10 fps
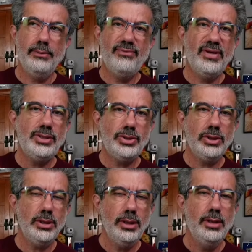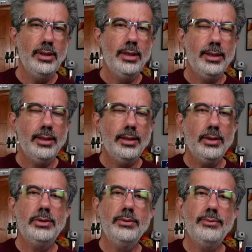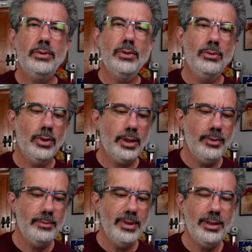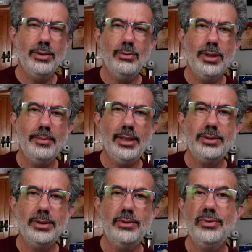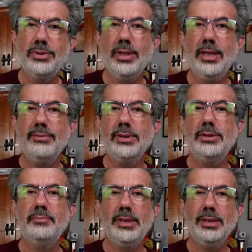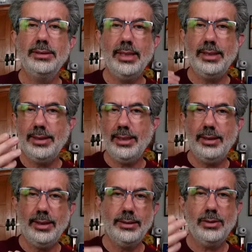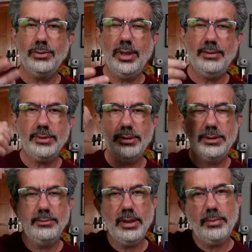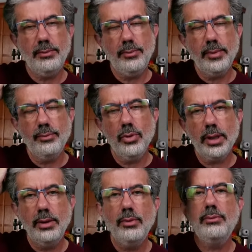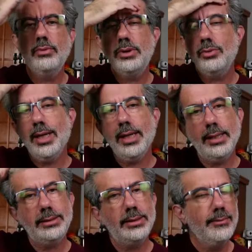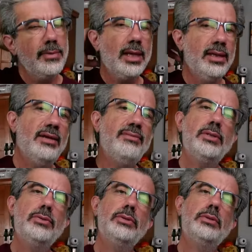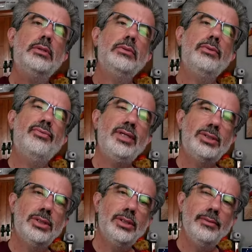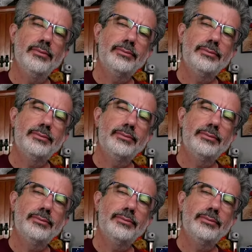feature. Those of you who are working with me, you know all about Turn for Travelers, because that's the whole travel system that we've been working with you guys. They've introduced a whole new feature